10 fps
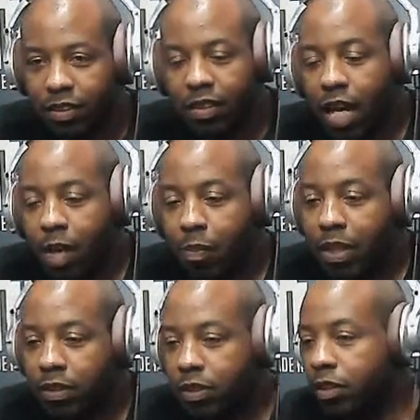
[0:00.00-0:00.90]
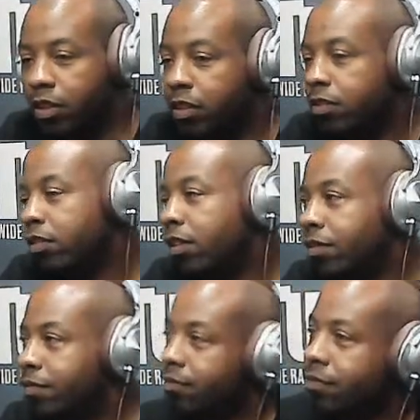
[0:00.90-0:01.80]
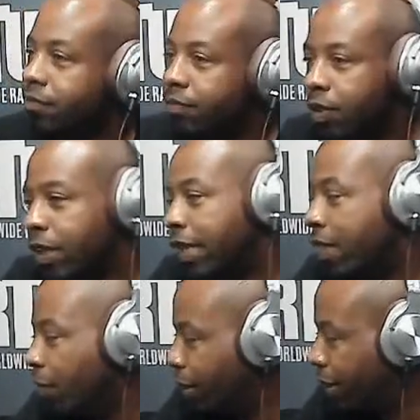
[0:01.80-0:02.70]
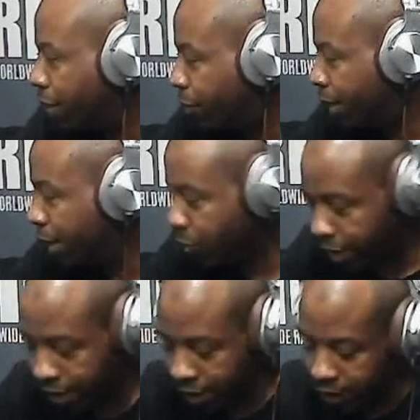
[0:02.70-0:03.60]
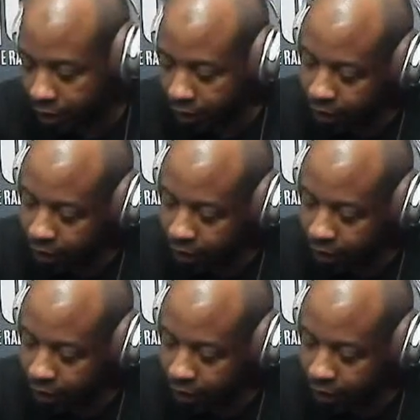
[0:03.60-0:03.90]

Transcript: stop it to you. Okay, but anyway, what